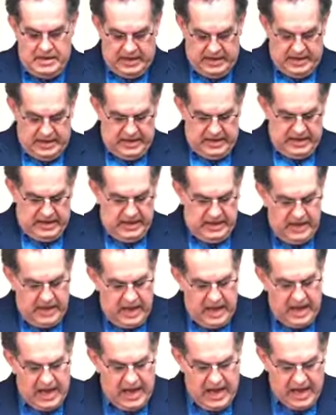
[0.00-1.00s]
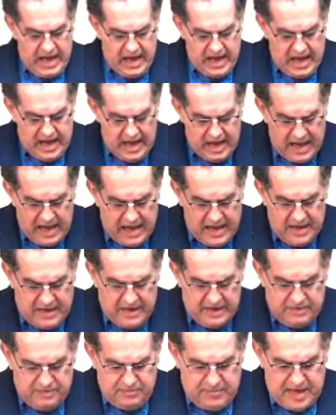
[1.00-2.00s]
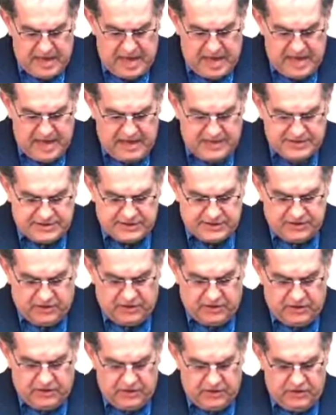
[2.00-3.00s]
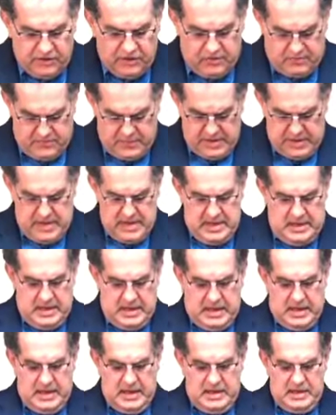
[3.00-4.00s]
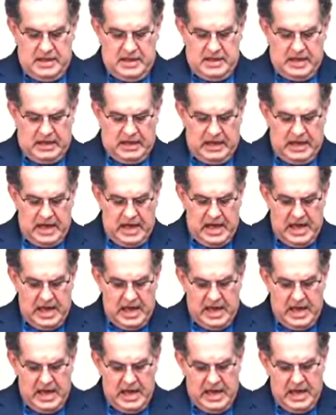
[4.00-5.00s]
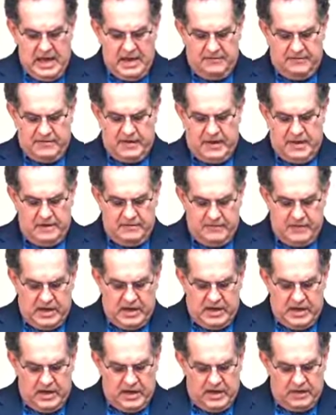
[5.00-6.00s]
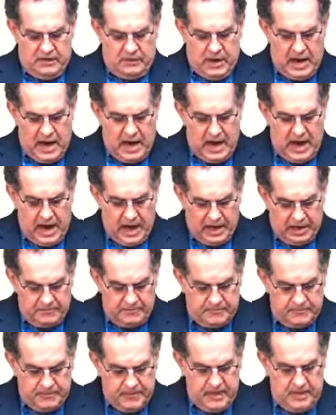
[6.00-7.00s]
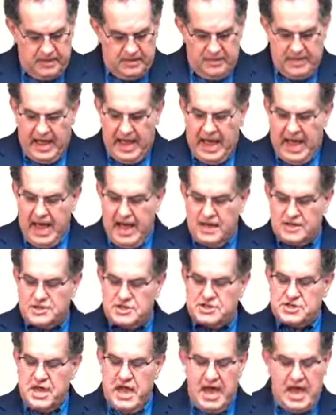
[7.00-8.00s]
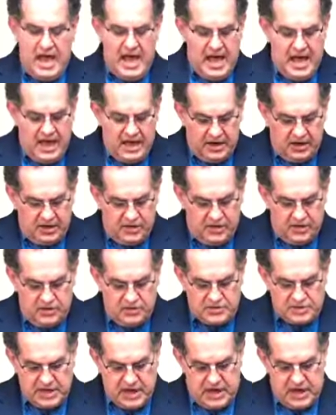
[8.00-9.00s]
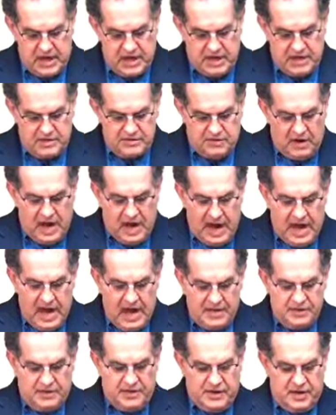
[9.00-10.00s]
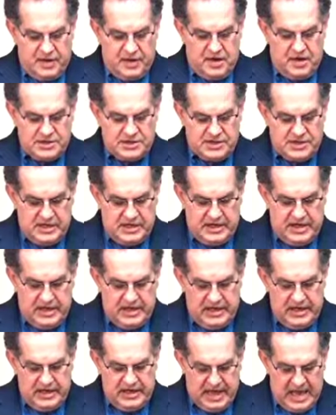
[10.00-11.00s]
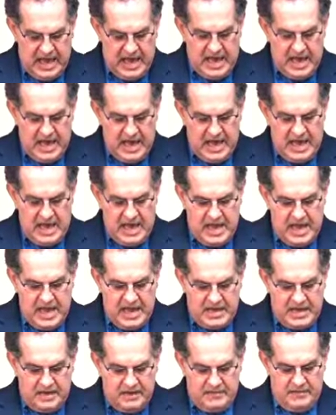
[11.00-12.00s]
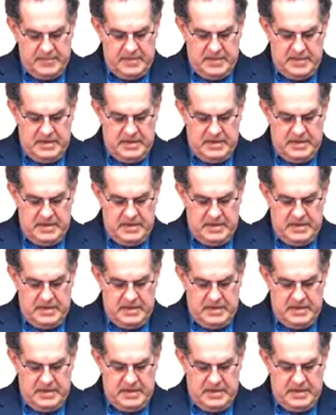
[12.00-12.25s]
He hideth my soul in the cleft of the rock that shadows a dry, thirsty land.